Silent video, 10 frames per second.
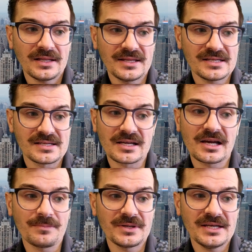This is a
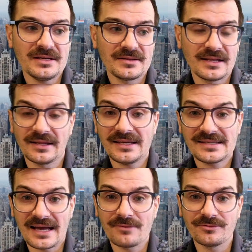company that likes
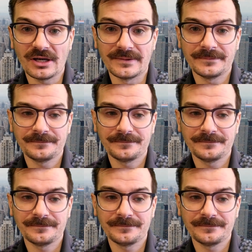to have fun.